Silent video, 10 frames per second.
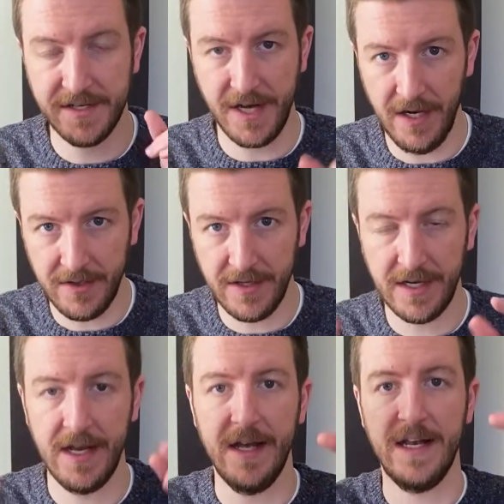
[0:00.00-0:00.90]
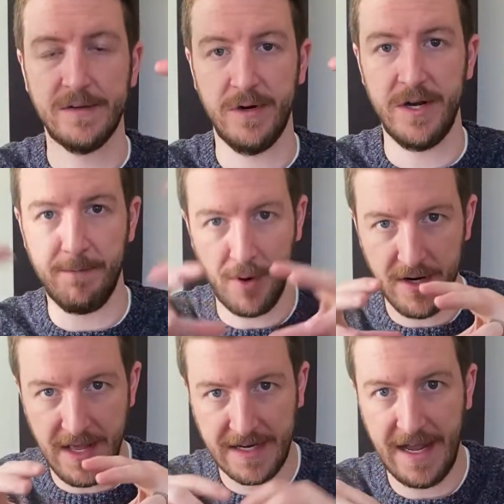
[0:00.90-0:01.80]
Tunneling is when you're
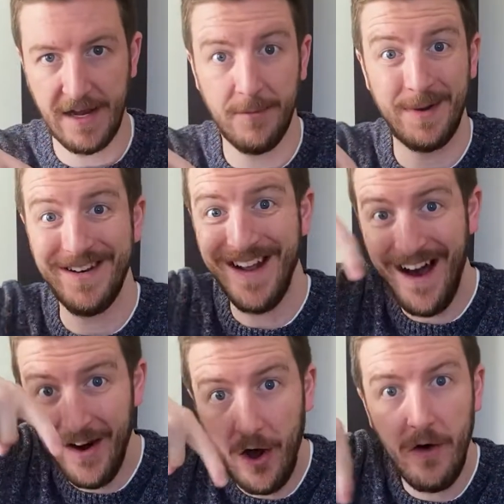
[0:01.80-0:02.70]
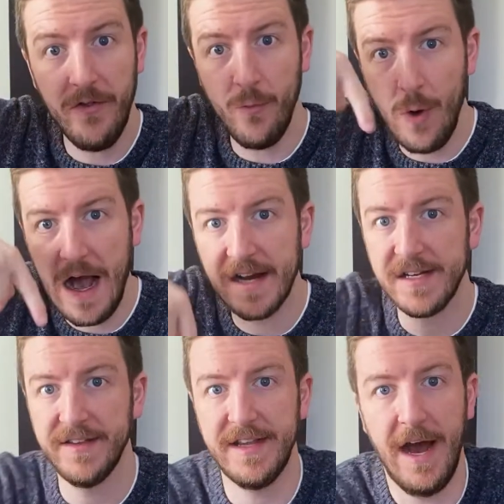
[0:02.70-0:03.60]
burning that candle, but not all the wax
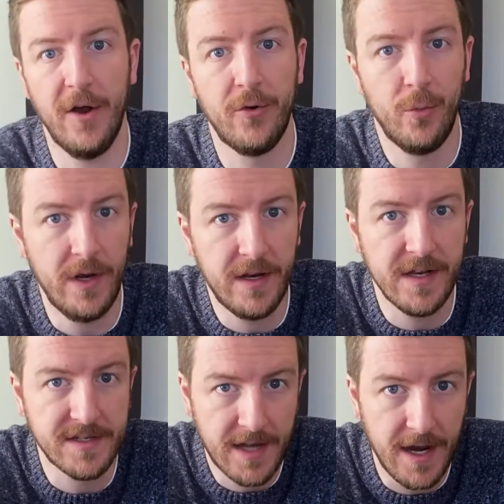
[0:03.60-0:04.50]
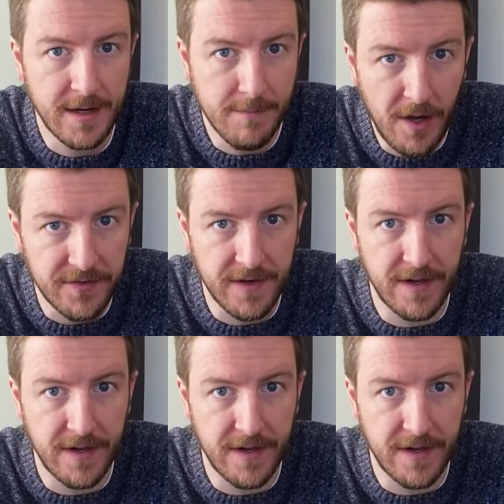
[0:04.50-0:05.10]
on the outer ring is getting melted.